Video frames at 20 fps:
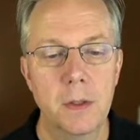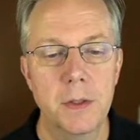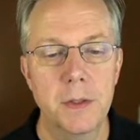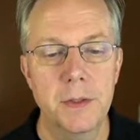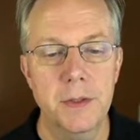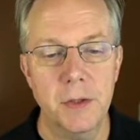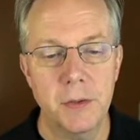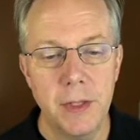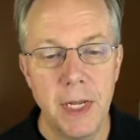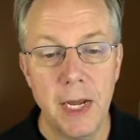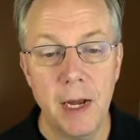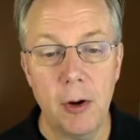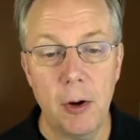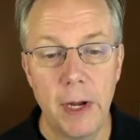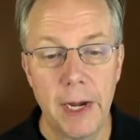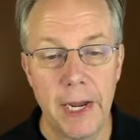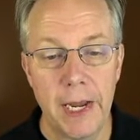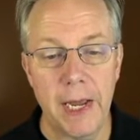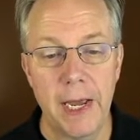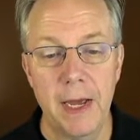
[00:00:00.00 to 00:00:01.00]
So now
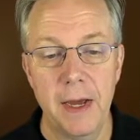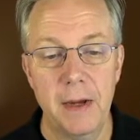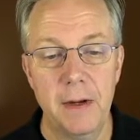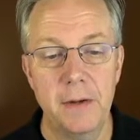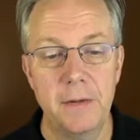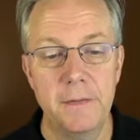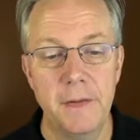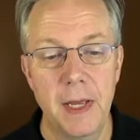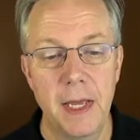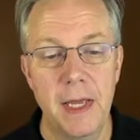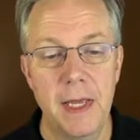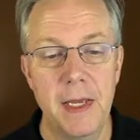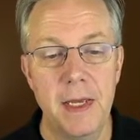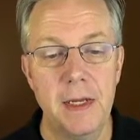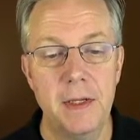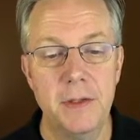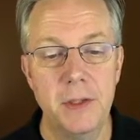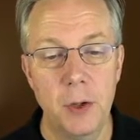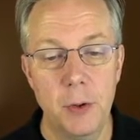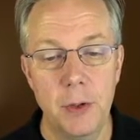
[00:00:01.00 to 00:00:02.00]
I have
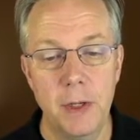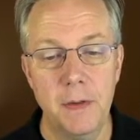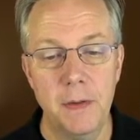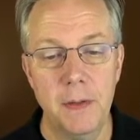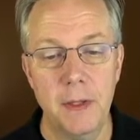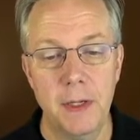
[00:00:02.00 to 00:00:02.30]
a token